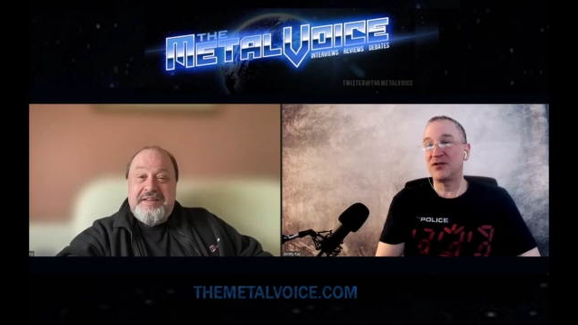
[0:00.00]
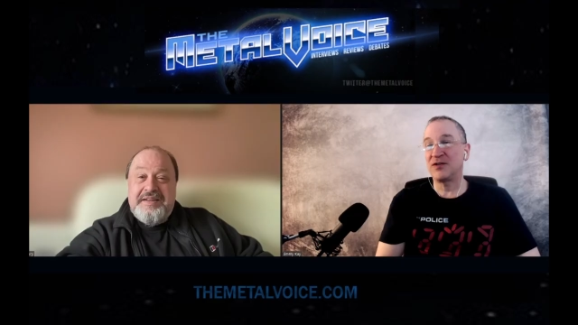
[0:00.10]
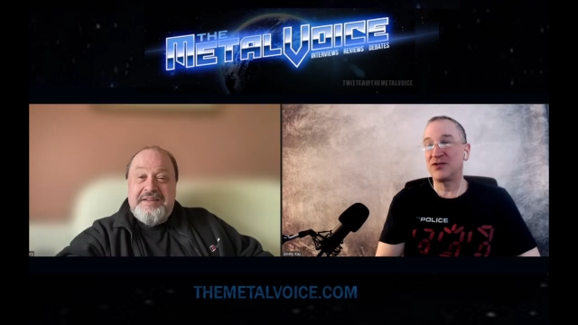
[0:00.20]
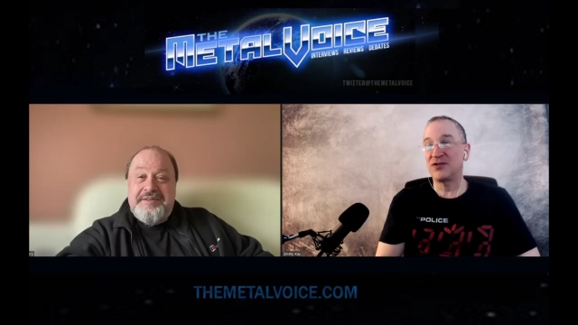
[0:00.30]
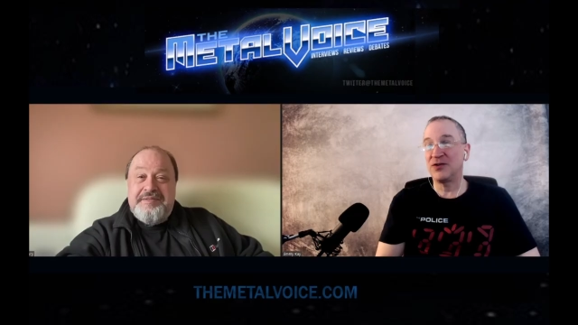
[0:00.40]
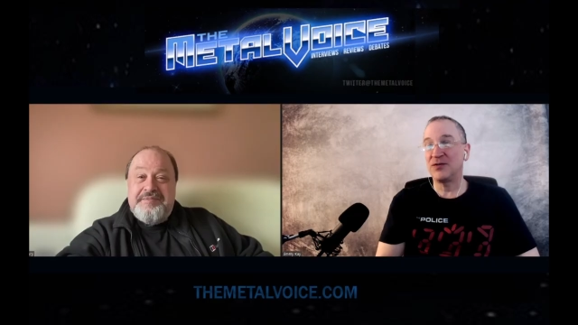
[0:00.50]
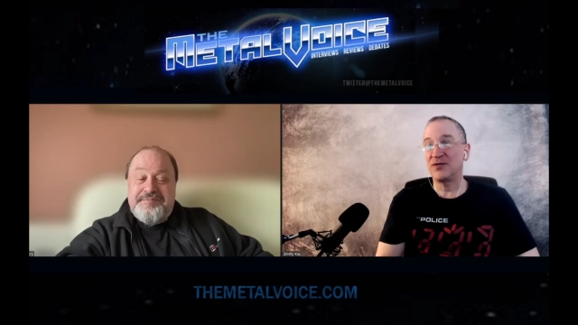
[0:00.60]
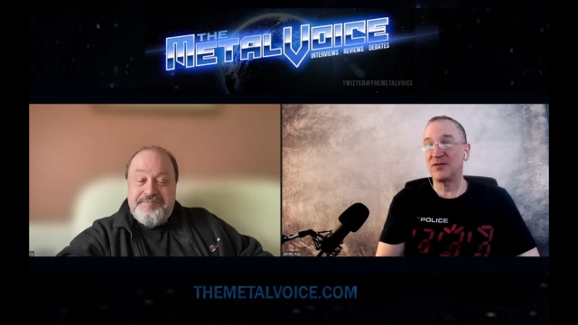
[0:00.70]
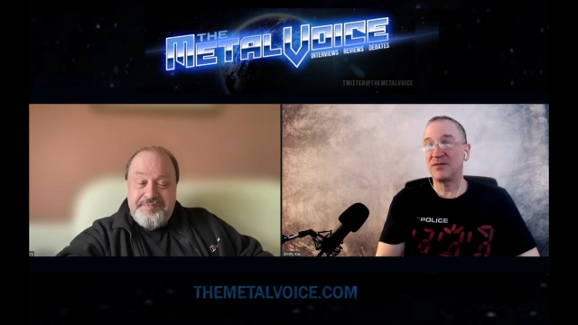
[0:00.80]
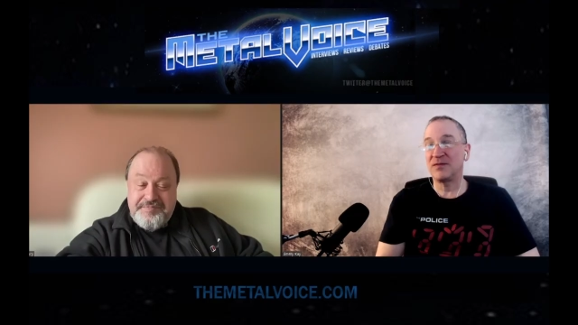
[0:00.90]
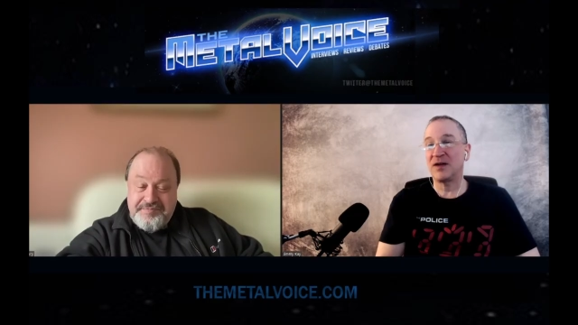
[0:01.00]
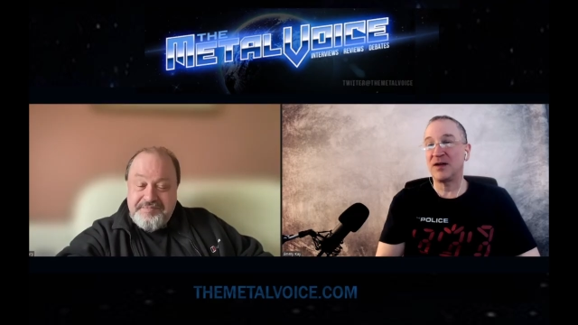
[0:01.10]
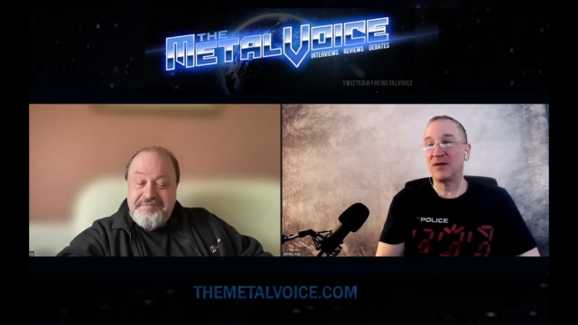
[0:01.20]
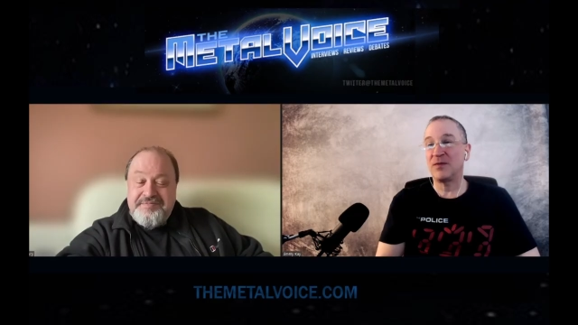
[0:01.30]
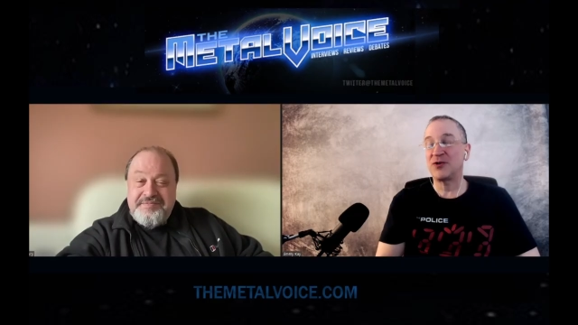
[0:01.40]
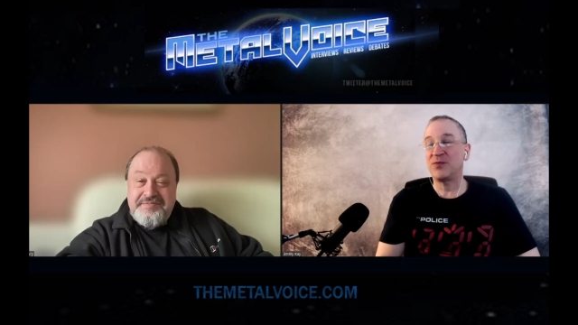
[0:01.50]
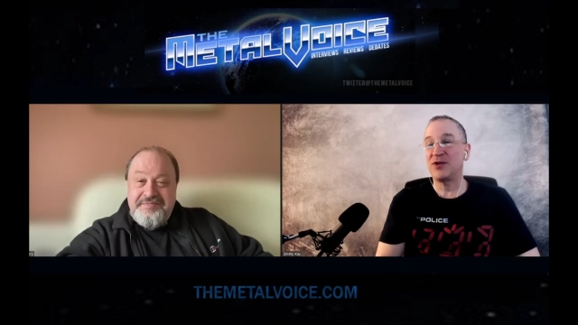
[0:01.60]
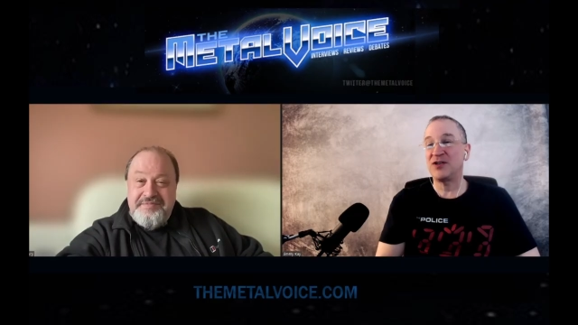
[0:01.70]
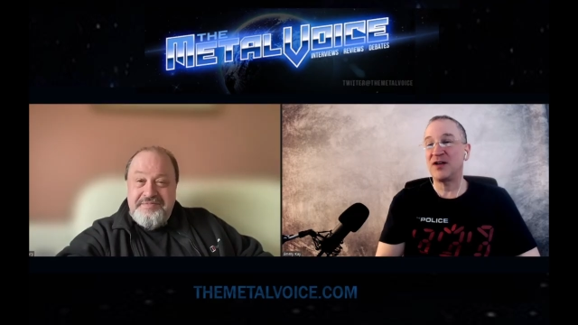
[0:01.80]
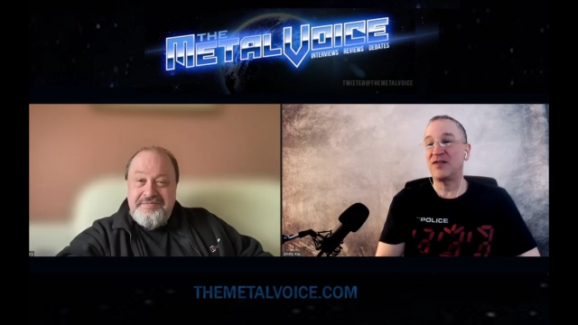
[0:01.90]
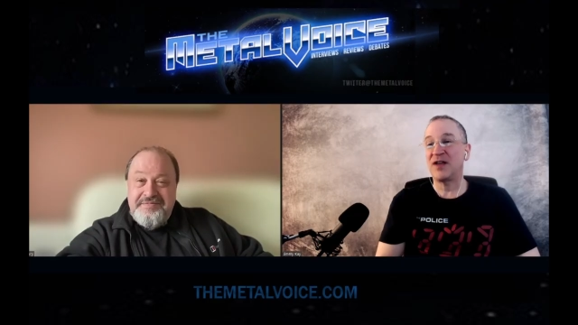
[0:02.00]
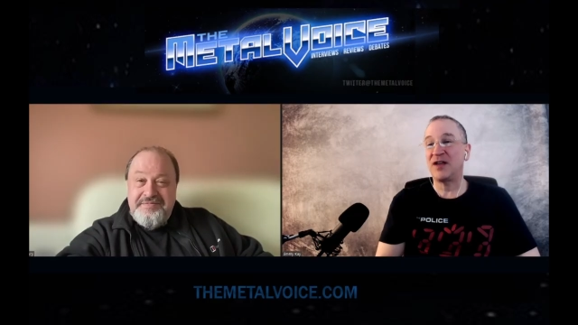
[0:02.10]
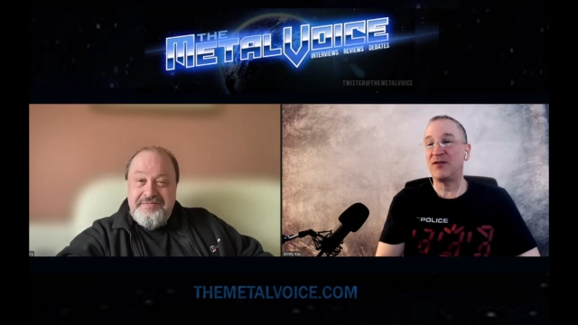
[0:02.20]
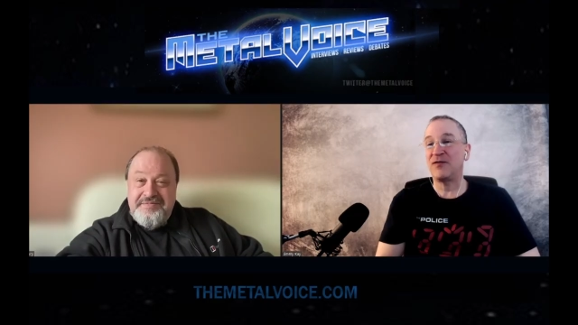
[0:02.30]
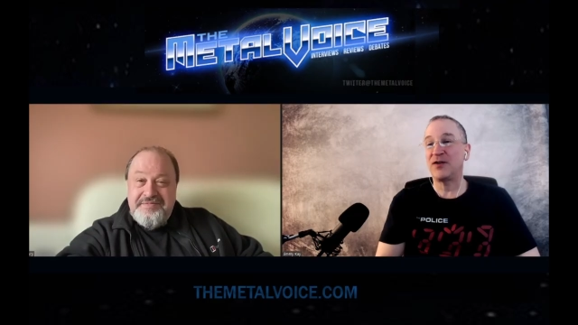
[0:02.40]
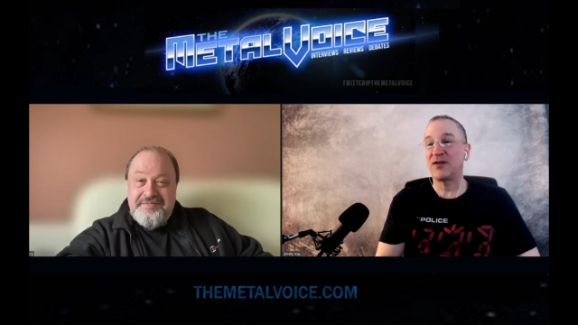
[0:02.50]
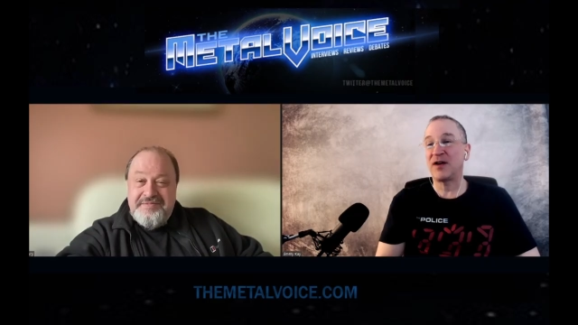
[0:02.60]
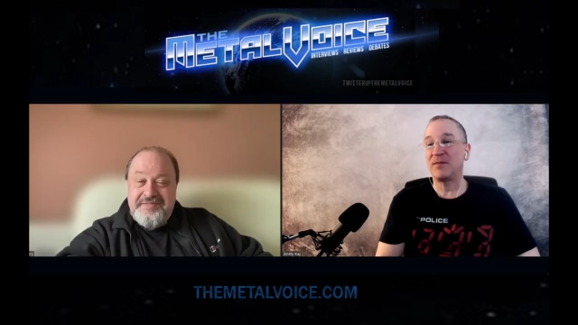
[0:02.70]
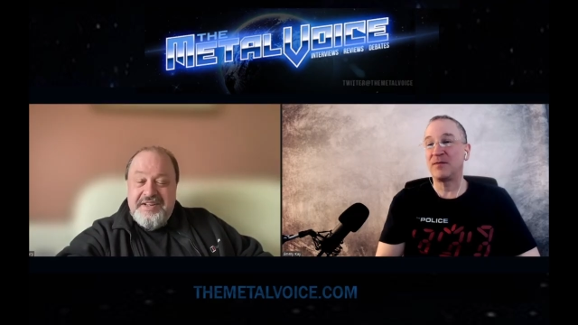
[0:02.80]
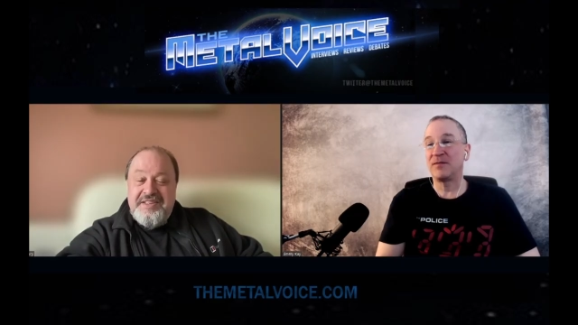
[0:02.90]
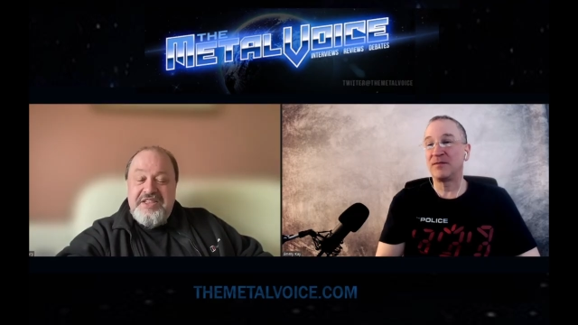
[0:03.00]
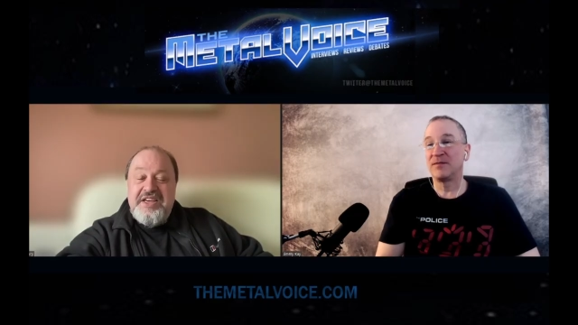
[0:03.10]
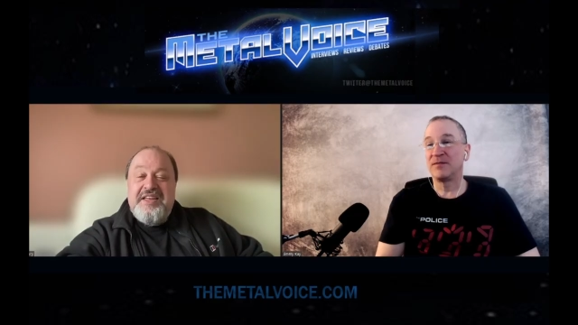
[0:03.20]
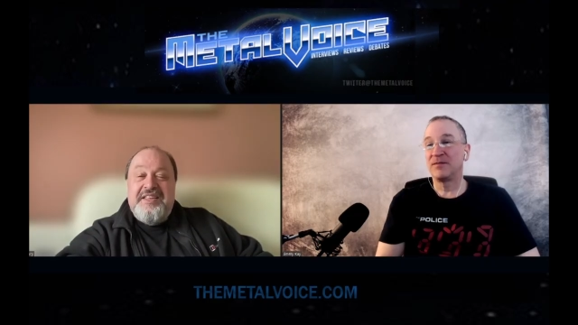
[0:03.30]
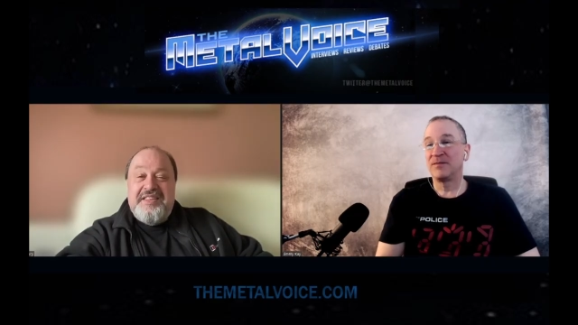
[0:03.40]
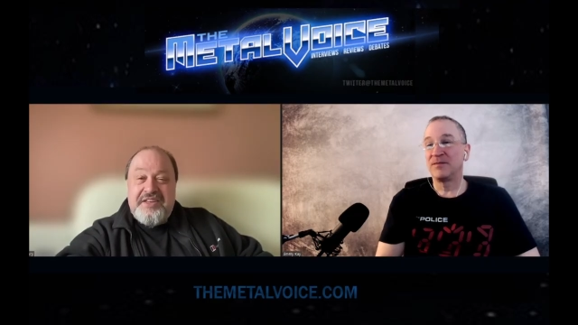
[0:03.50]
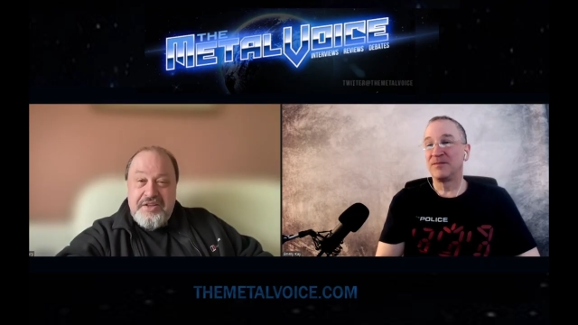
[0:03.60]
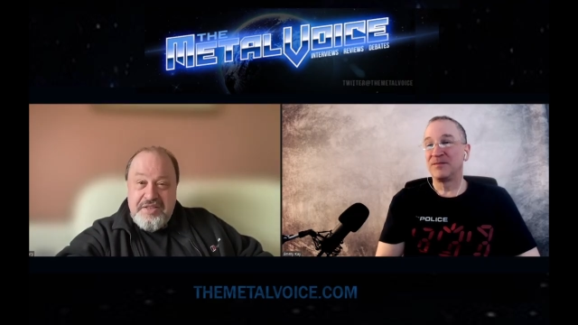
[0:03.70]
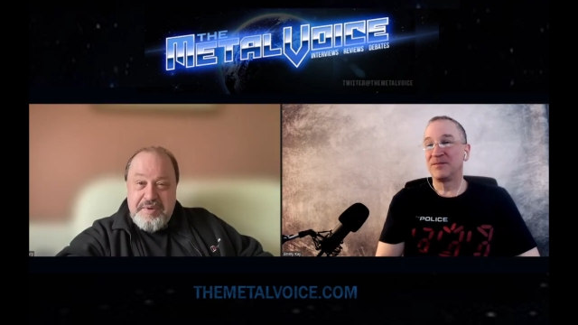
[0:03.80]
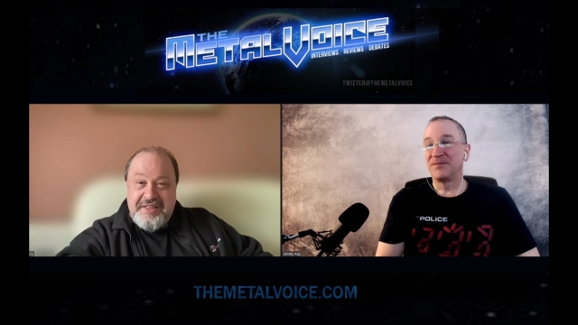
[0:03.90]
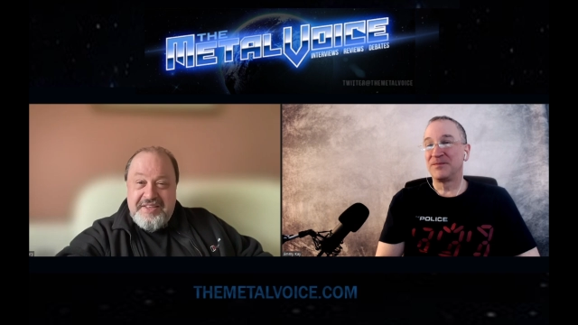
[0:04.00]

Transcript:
Speaker 1: watching the shows. Uh, much appreciated. Thank you for your time.
Speaker 2: Cheers. Good to speak